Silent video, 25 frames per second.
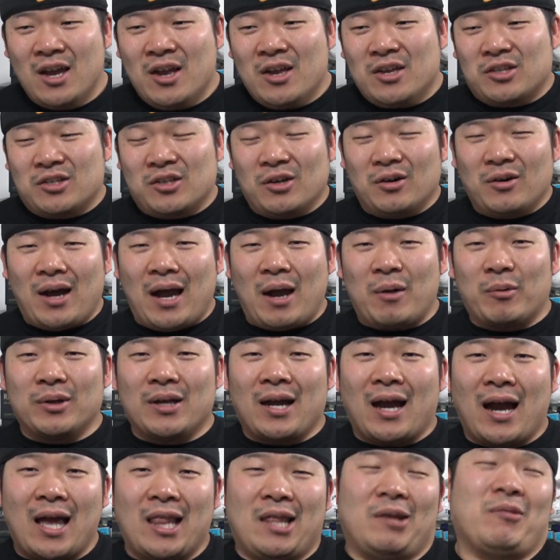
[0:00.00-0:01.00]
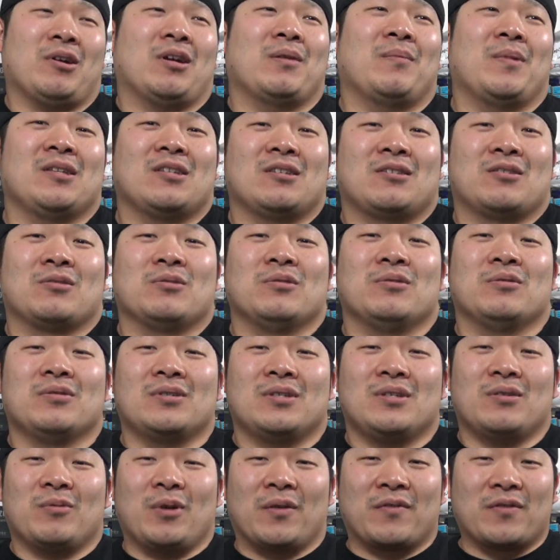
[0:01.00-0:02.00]
So I would highly recommend the
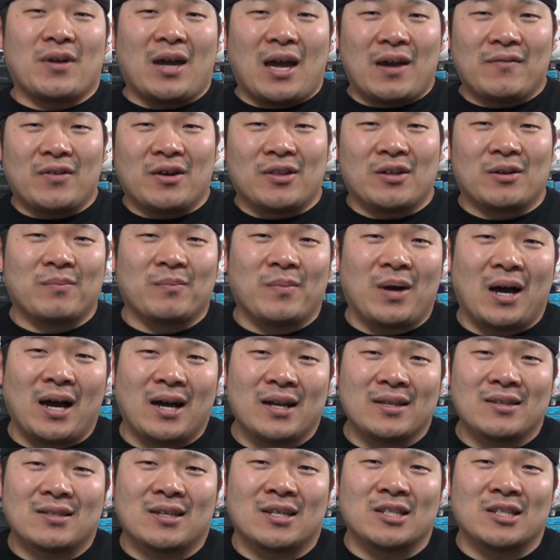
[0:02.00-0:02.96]
tune if you have other mods,